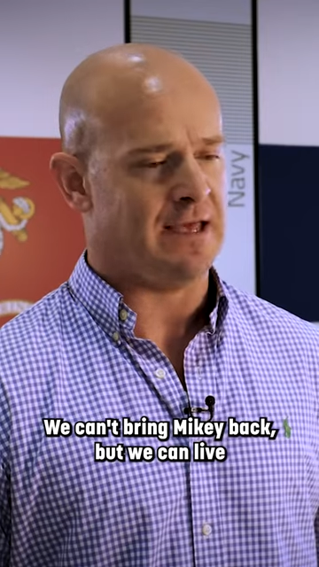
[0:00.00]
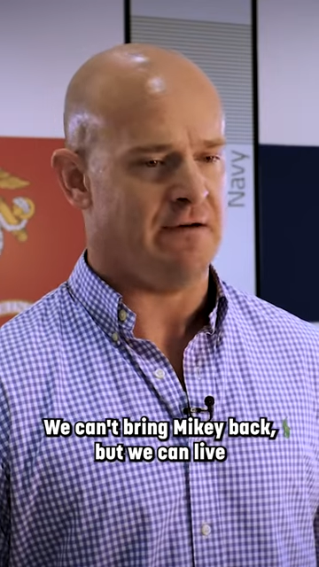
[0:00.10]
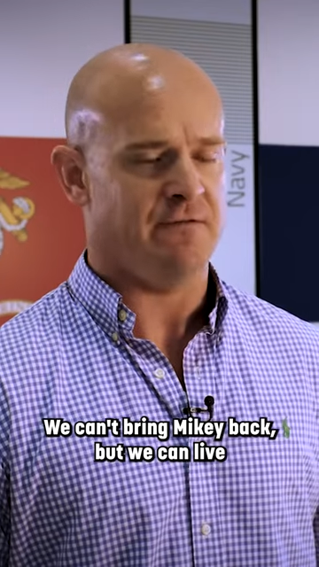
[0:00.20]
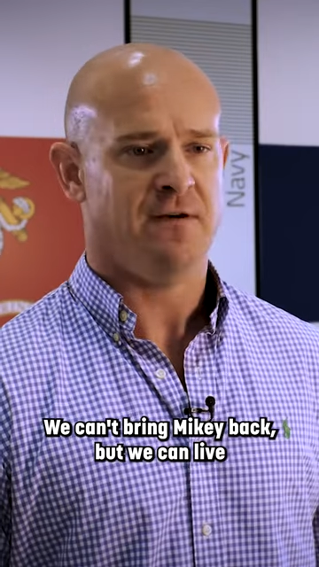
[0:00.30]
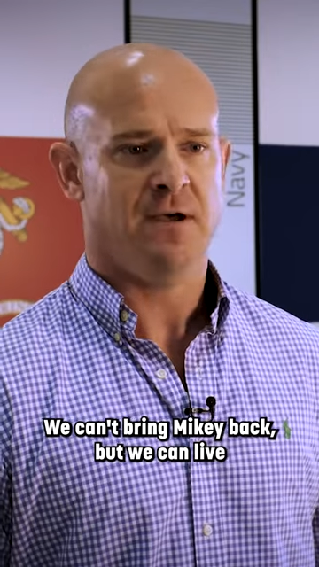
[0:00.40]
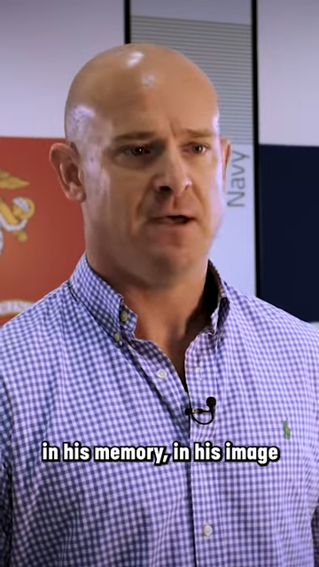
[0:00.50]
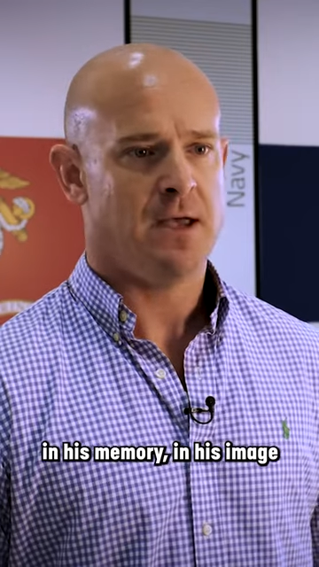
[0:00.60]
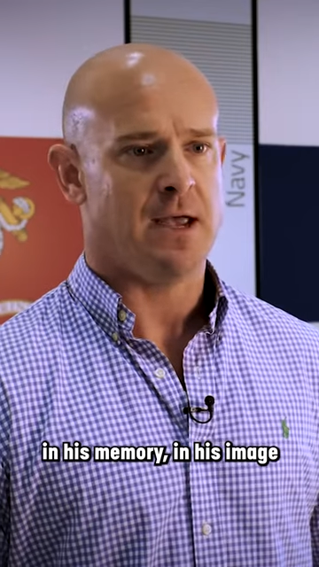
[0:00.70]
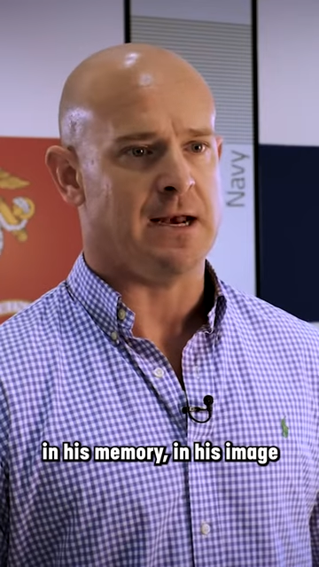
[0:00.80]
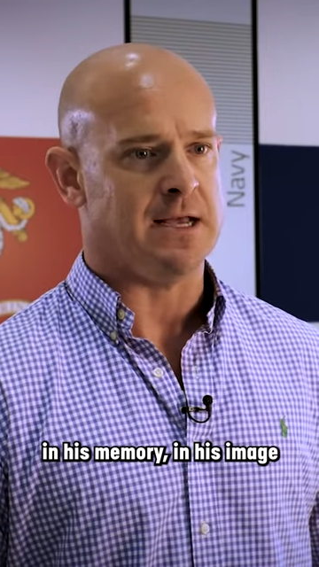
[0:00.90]
live
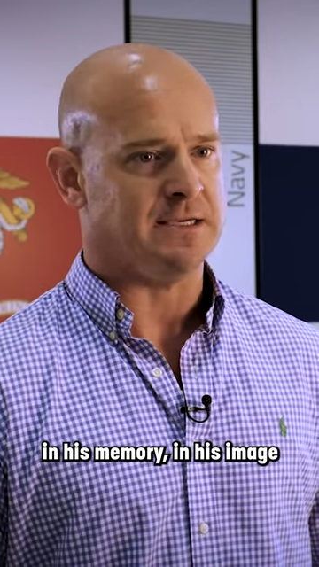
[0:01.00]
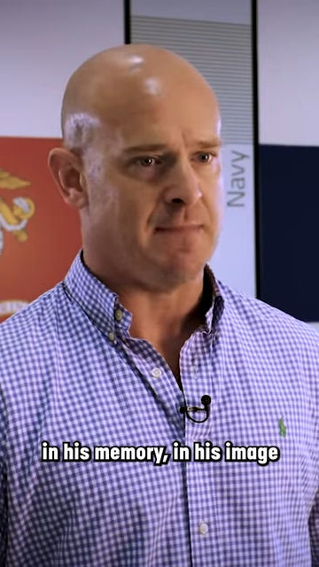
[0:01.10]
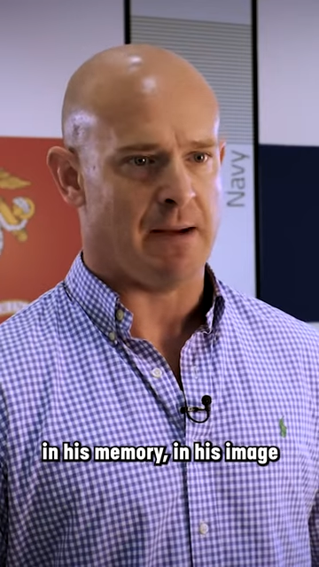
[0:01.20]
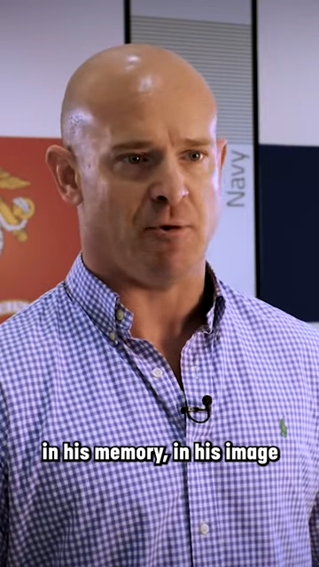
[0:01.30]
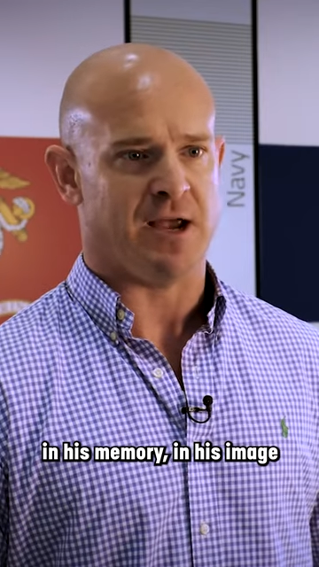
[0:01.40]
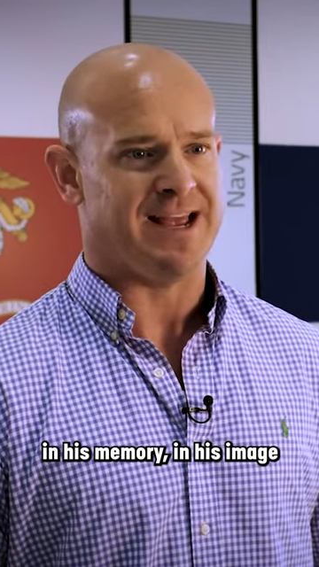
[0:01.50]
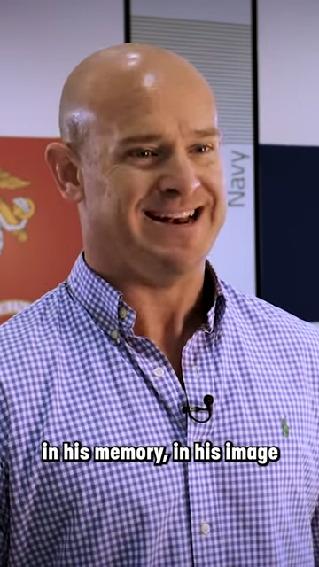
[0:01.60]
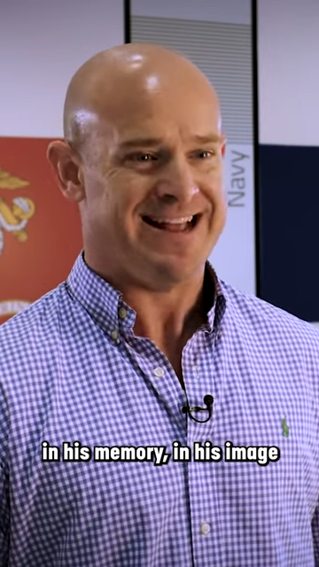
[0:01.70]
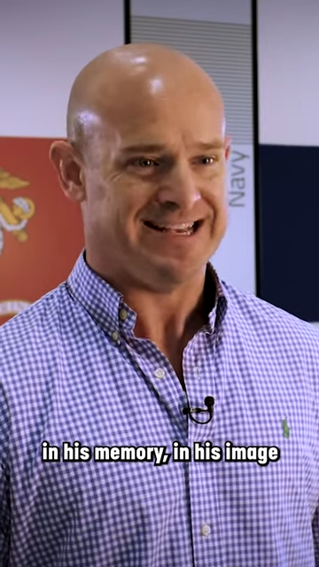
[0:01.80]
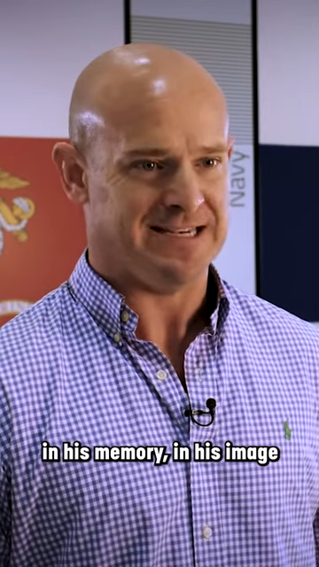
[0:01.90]
in his memory,
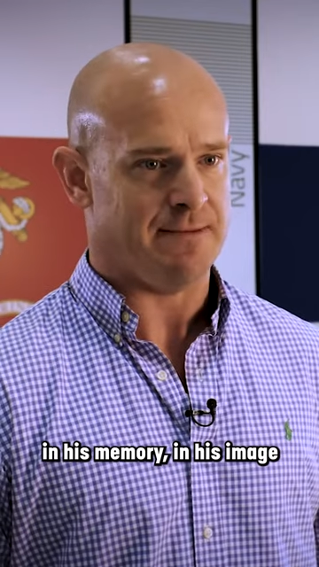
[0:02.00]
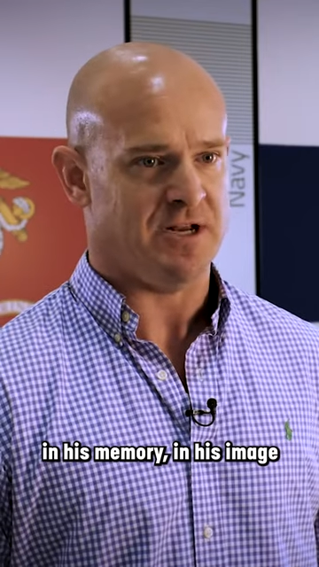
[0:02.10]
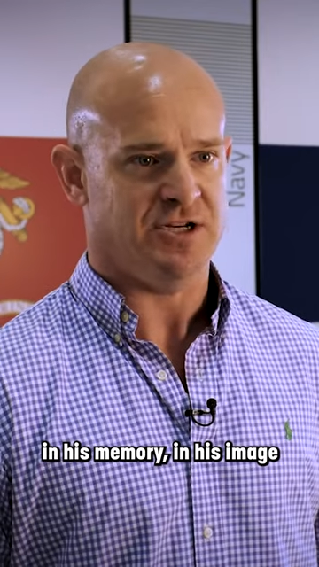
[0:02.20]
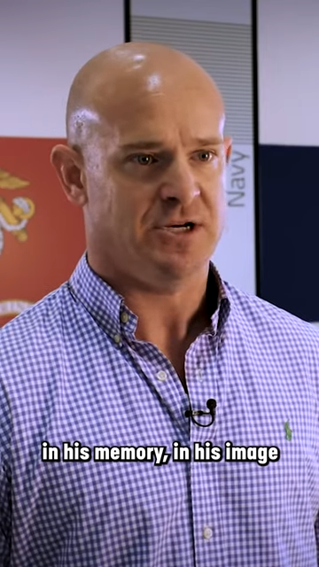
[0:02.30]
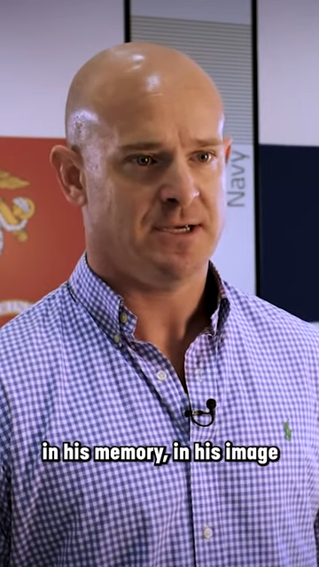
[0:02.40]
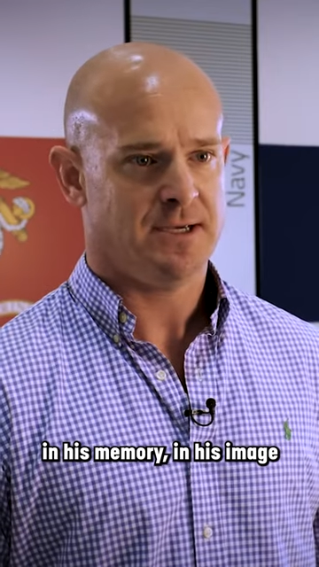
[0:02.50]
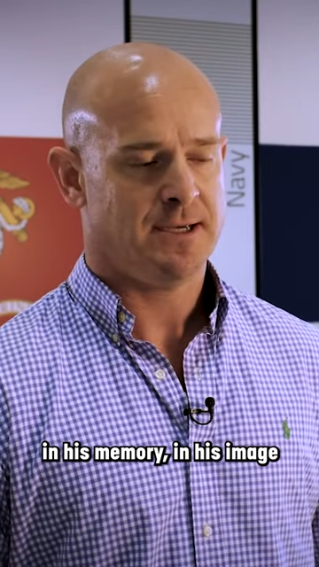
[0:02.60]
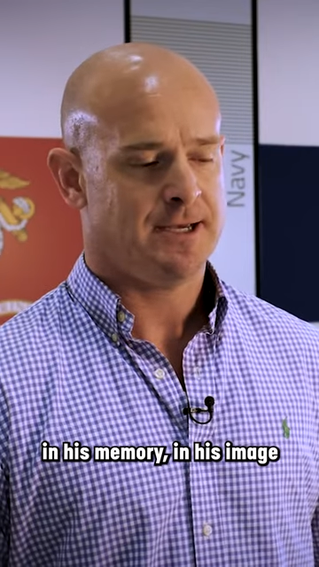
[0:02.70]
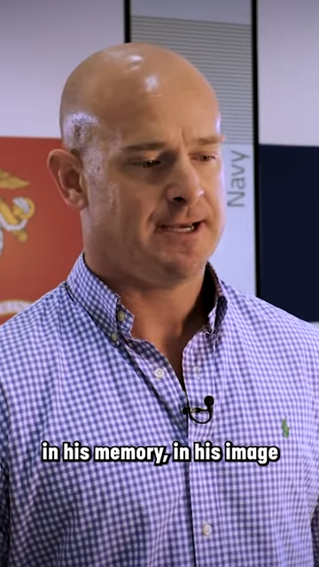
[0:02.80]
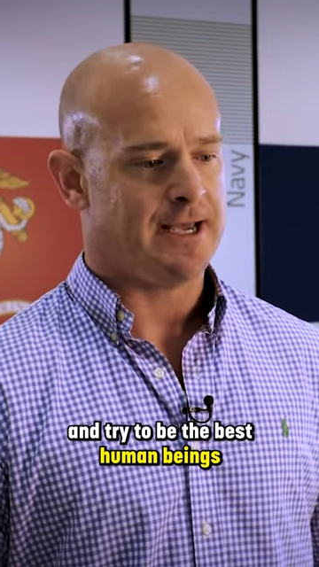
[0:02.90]
in his image,
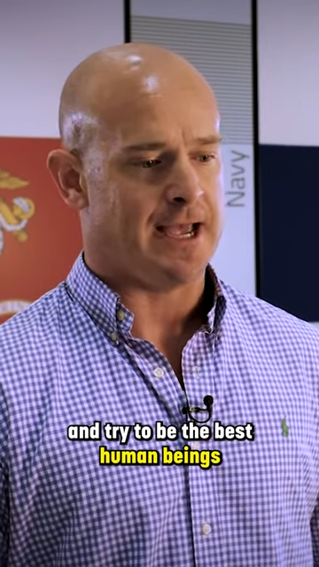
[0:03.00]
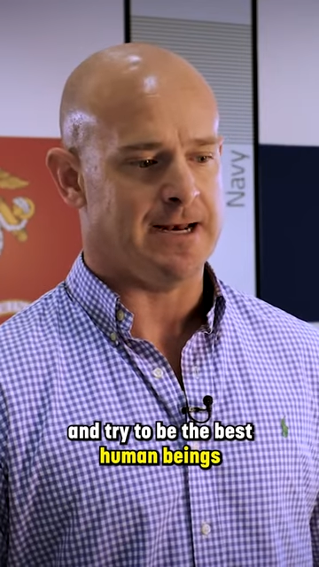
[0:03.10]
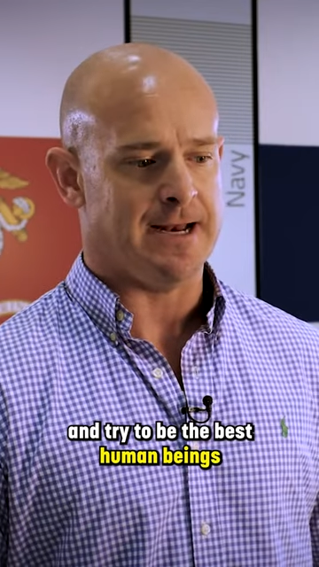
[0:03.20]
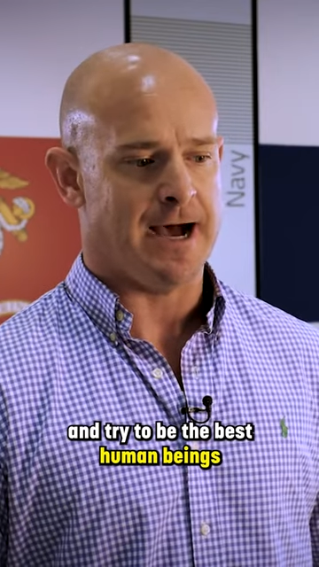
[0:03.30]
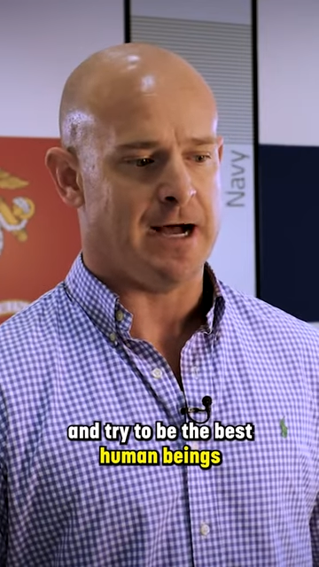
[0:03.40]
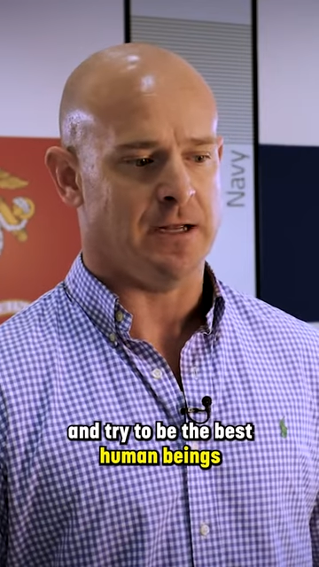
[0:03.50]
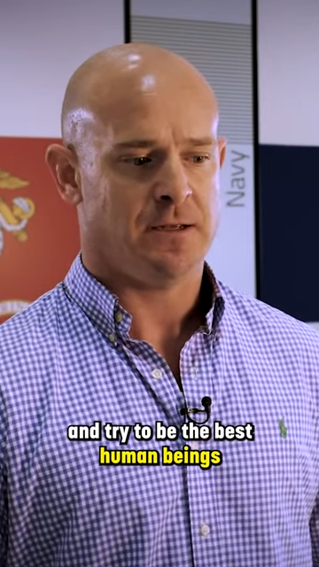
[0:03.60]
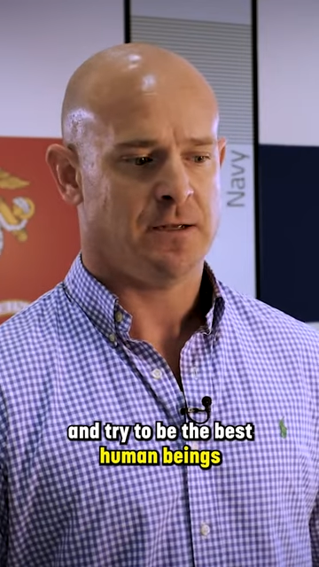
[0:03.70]
and uh,